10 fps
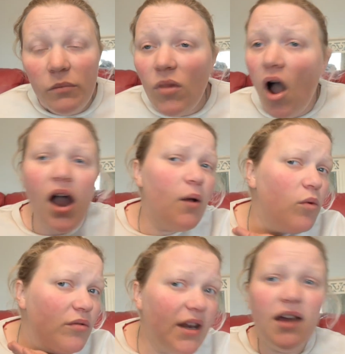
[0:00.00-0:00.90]
I
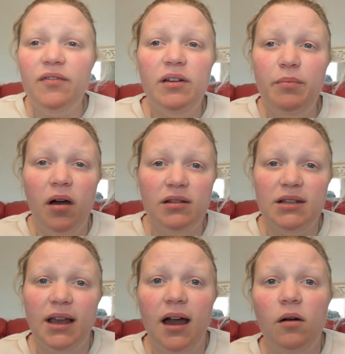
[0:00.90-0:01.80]
will never plant
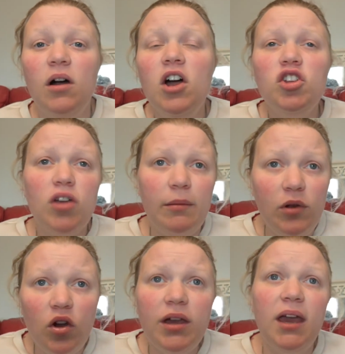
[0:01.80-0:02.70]
something out. So I'm
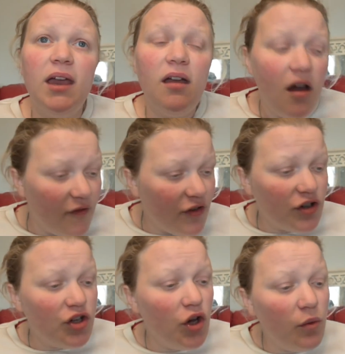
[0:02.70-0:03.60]
looking for a
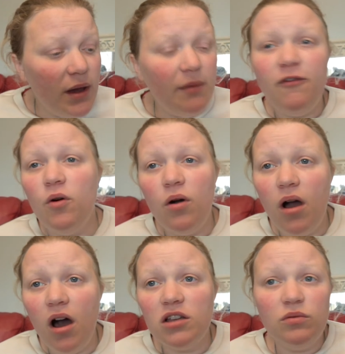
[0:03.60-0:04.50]
2-week
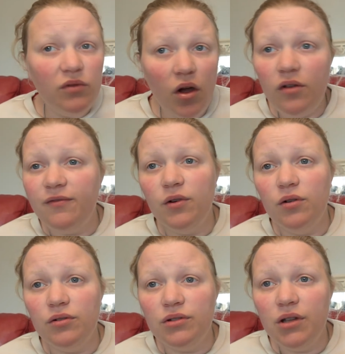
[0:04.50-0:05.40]
forecast with no
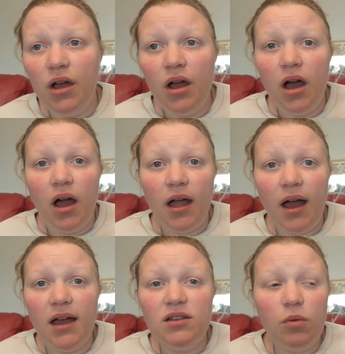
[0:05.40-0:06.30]
4s.
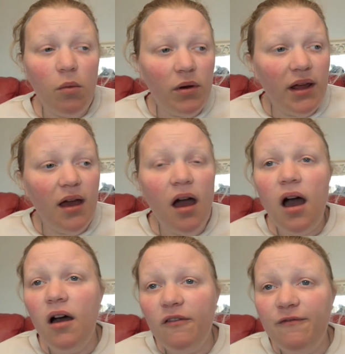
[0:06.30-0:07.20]
Okay, so I want it
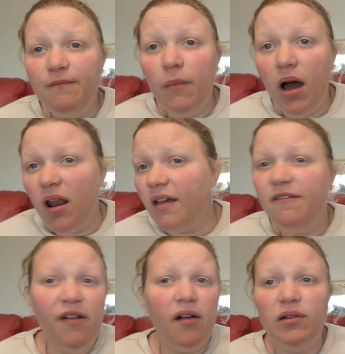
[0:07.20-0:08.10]
like
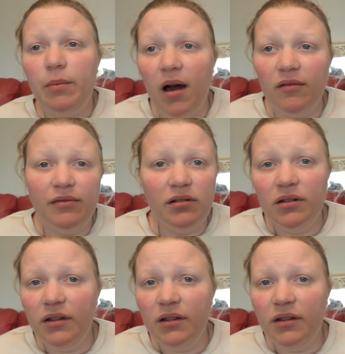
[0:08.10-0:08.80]
5 and above.